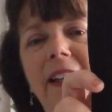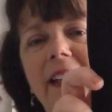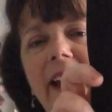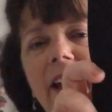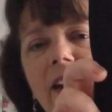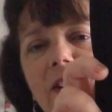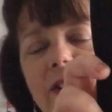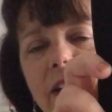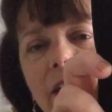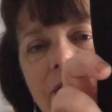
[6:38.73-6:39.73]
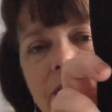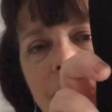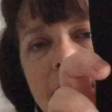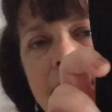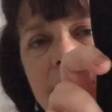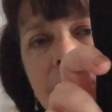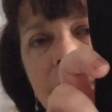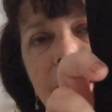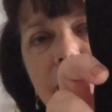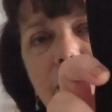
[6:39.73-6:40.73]
Again, looks like I've squeezed in
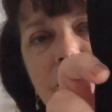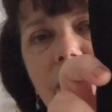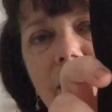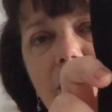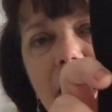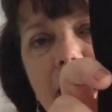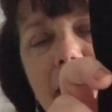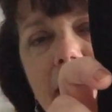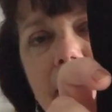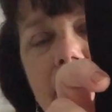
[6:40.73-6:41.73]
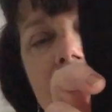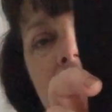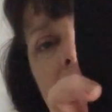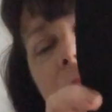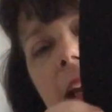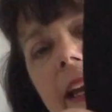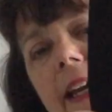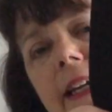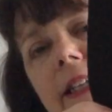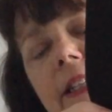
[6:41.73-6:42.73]
the rick-rack. So he
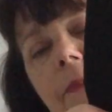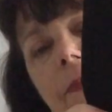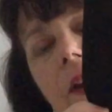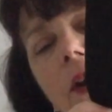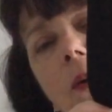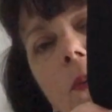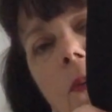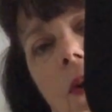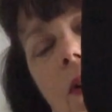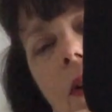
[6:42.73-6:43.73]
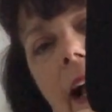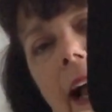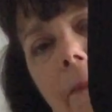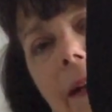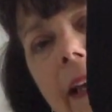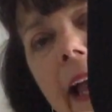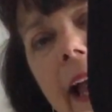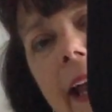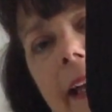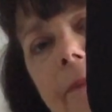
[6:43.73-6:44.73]
is wool
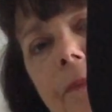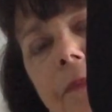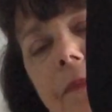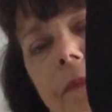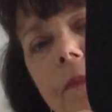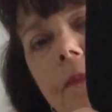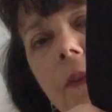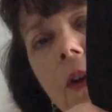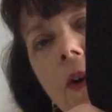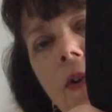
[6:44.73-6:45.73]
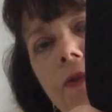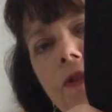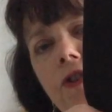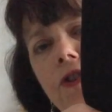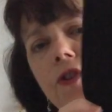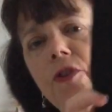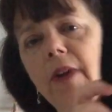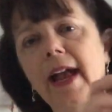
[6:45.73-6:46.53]
applique onto